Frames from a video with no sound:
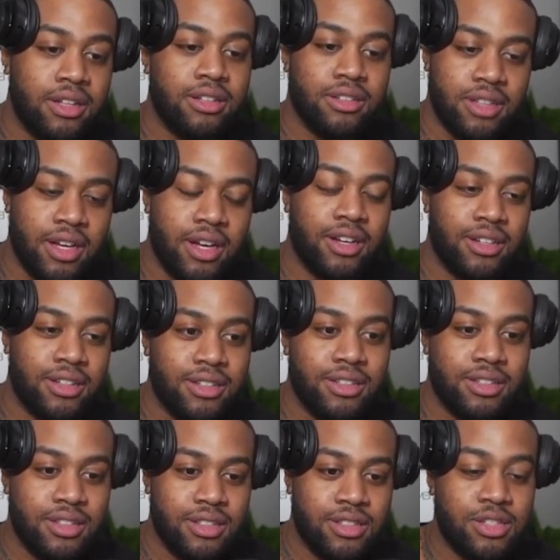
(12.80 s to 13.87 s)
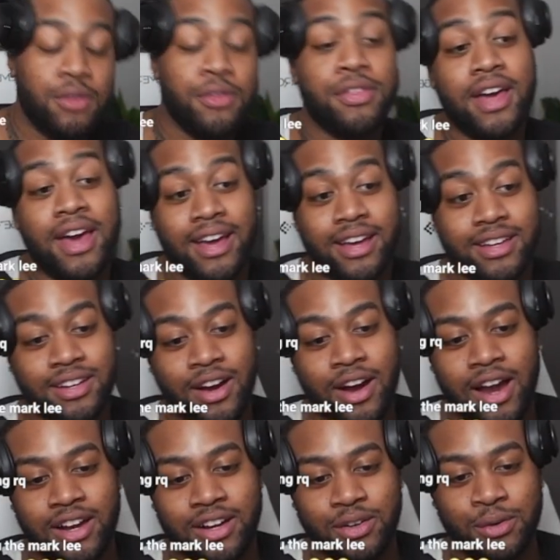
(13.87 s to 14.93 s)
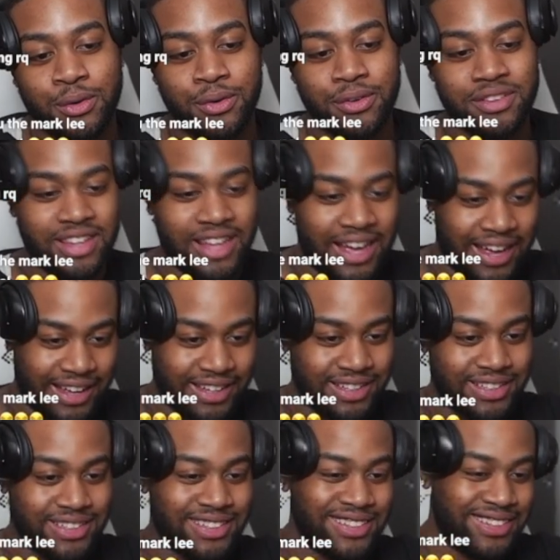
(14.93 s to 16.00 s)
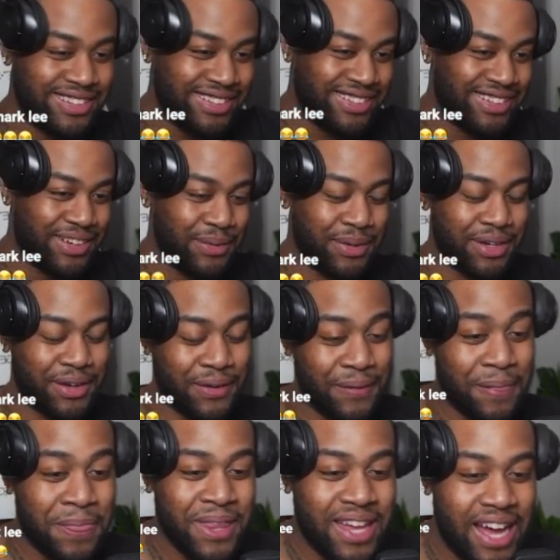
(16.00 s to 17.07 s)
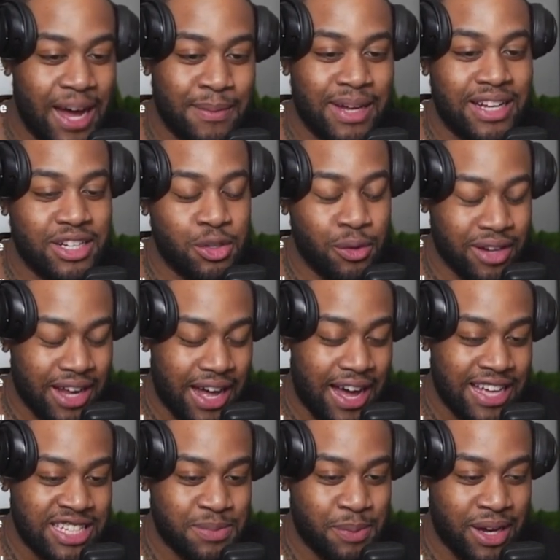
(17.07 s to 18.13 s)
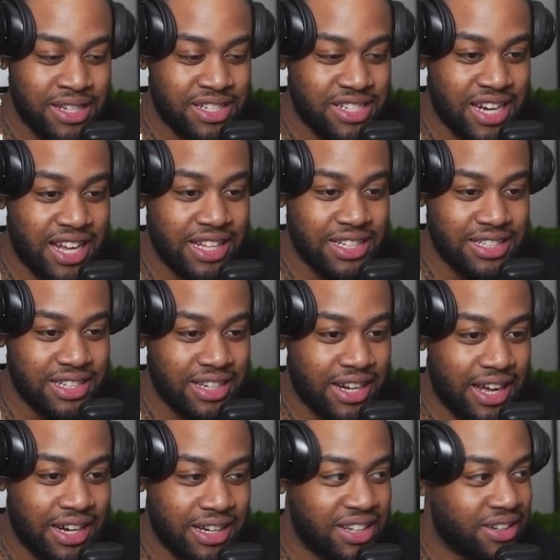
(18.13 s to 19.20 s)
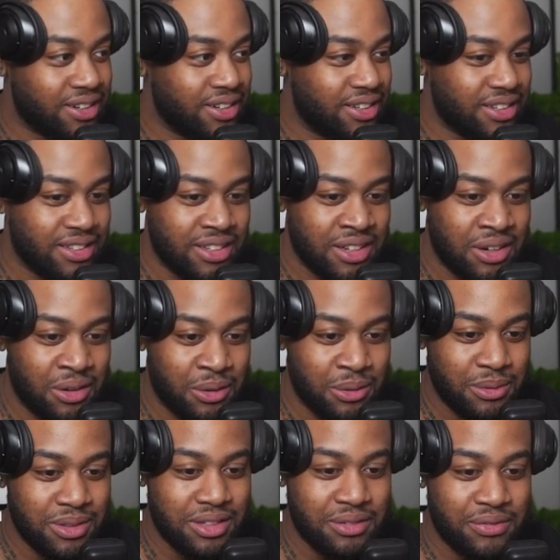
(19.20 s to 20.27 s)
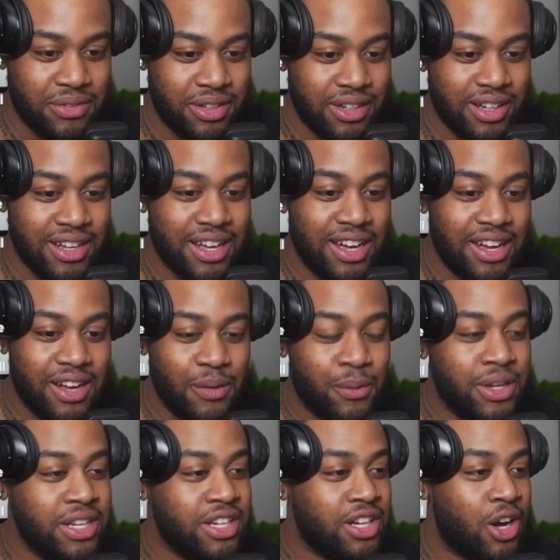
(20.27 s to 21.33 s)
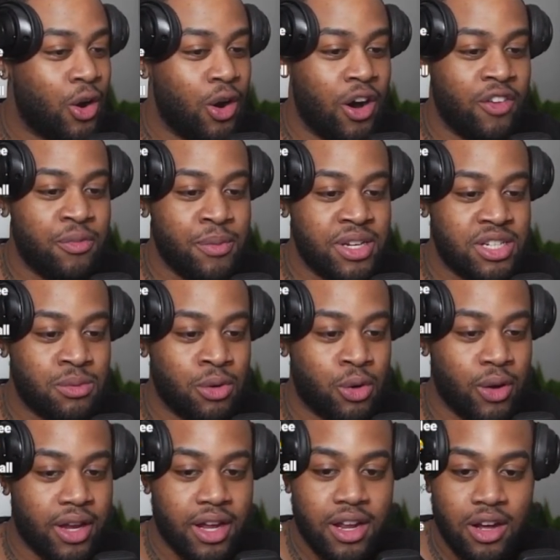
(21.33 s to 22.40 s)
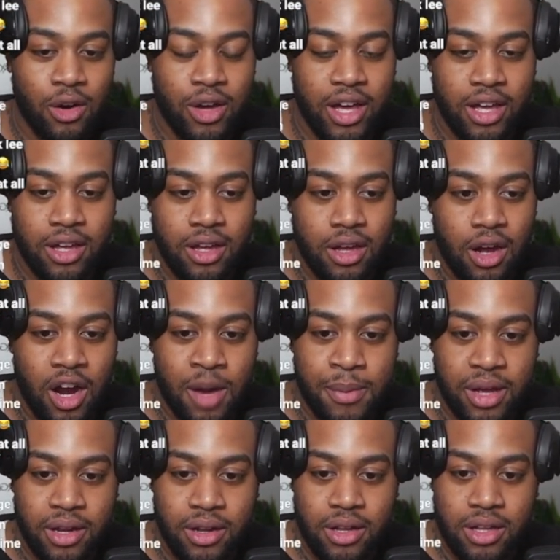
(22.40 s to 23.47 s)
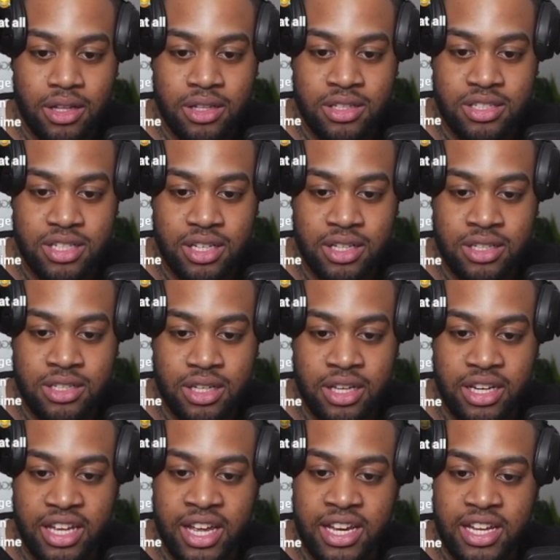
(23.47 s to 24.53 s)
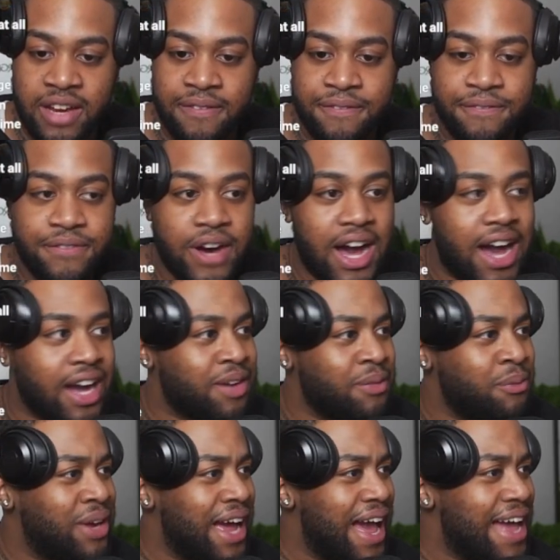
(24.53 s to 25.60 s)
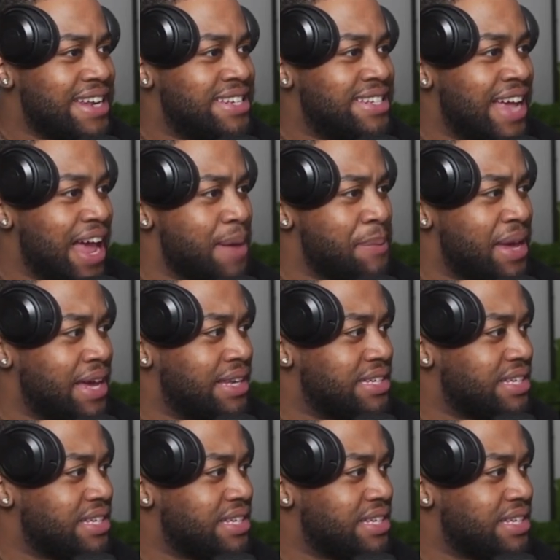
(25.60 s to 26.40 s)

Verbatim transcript: yeah. So they. All right, cool. They. There we go. I'm not doing the Ice Spice challenge. Get out of here. No. What the fuck? We need to go off mission real quick. Okay. All right, bet. Let's see. It ended. Fuck. God damn it.